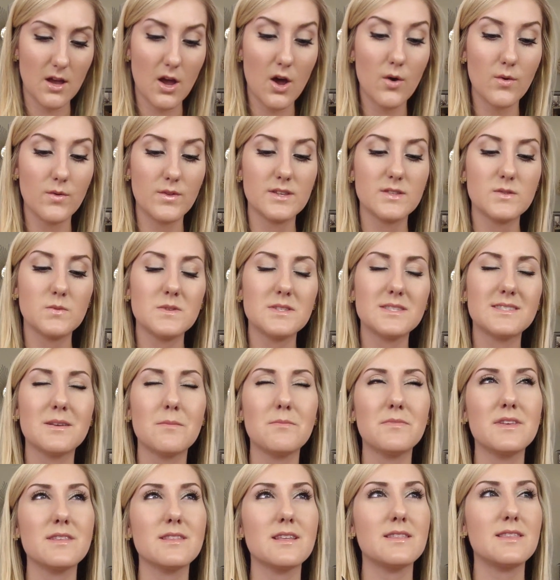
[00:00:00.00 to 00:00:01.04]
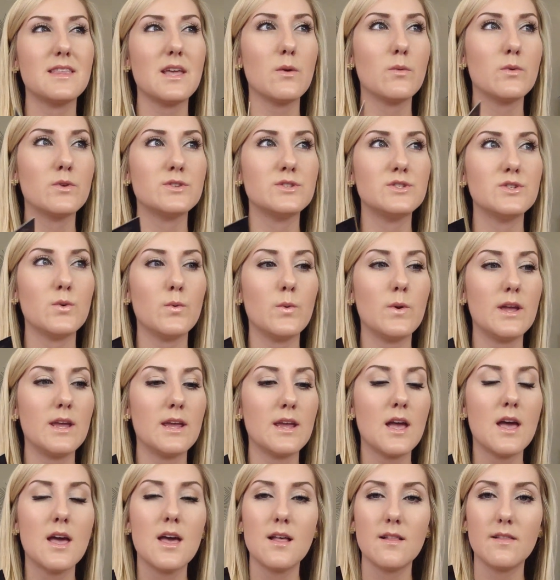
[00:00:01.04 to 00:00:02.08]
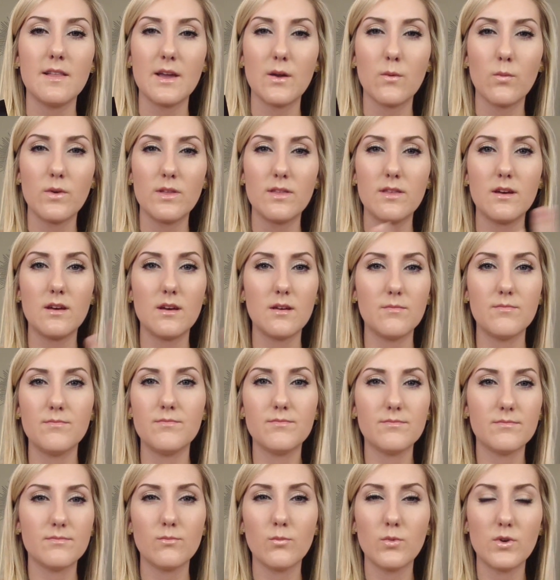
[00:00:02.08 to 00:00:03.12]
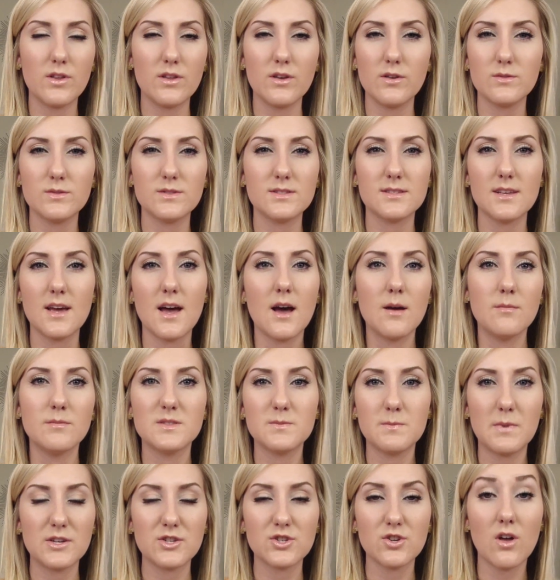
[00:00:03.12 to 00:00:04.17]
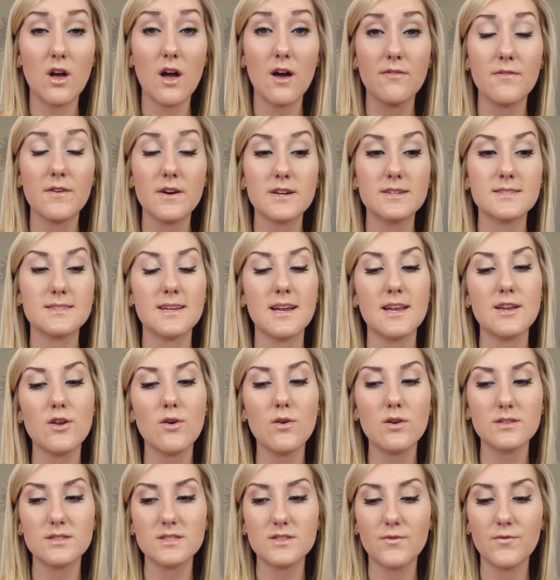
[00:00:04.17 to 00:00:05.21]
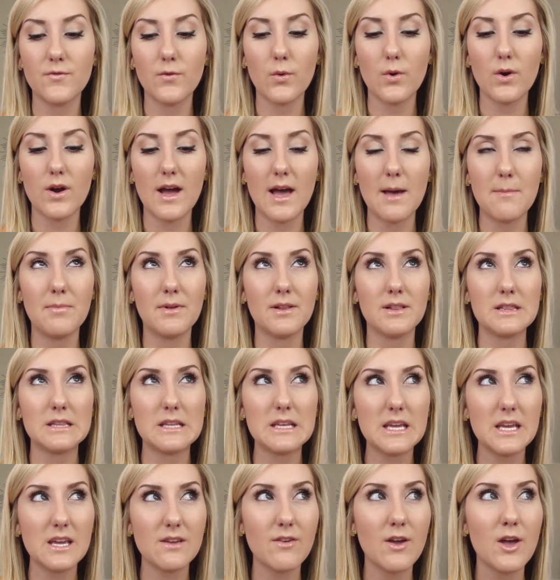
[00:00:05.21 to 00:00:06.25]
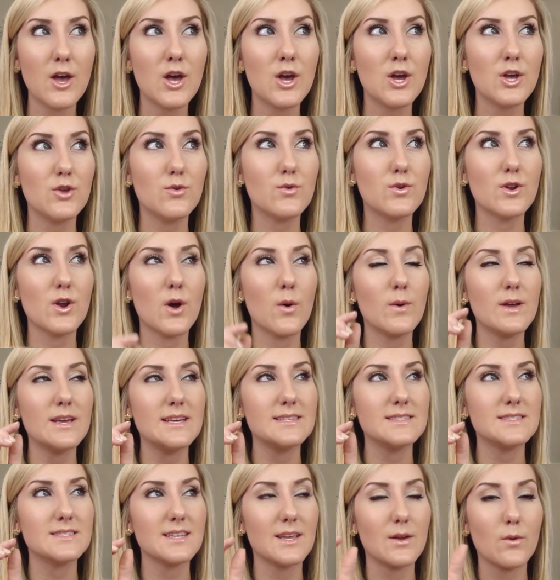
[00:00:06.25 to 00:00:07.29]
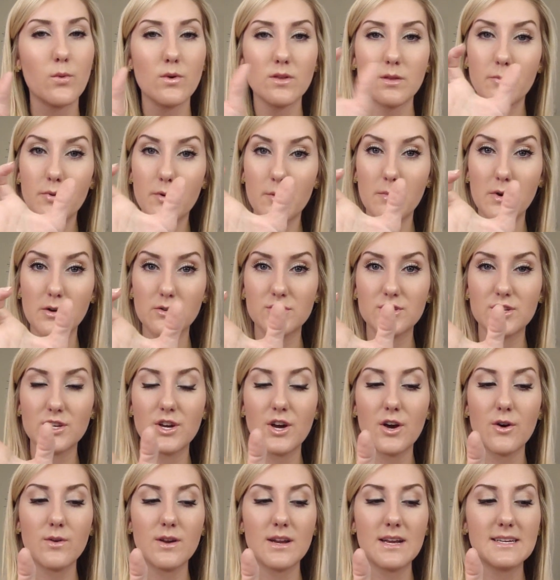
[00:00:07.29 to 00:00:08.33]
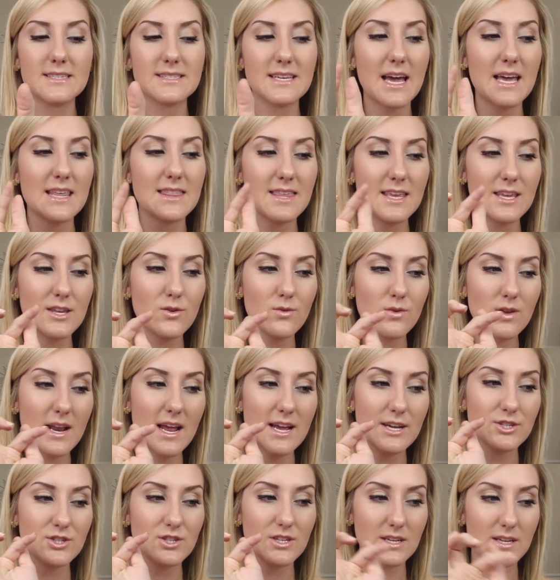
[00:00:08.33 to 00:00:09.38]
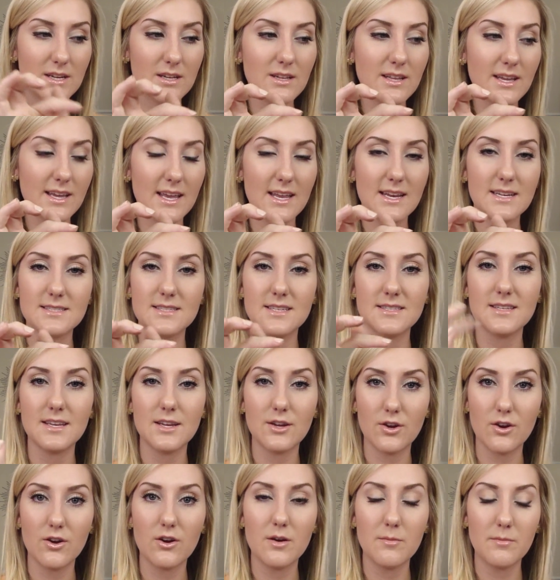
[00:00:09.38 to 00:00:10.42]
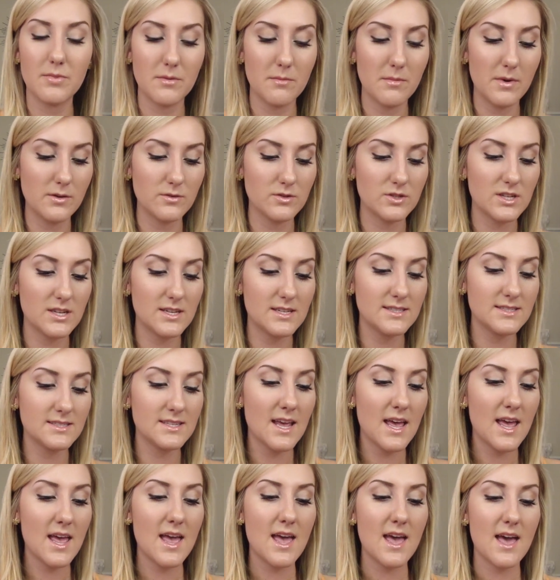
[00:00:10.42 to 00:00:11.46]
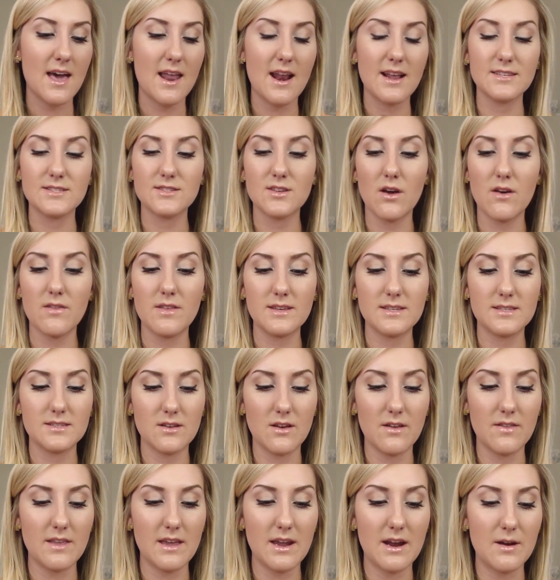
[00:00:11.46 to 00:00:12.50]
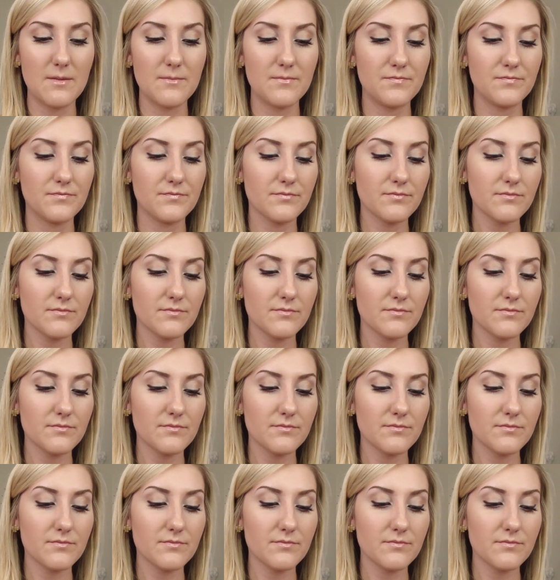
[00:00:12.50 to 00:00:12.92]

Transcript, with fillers: Oh, this was something that they were doing like with a one of those special offers. And I know on Sephora, I believe you can always, like where the promotion code is, I think you can actually click it and it says like current promotions. And I saw this on there.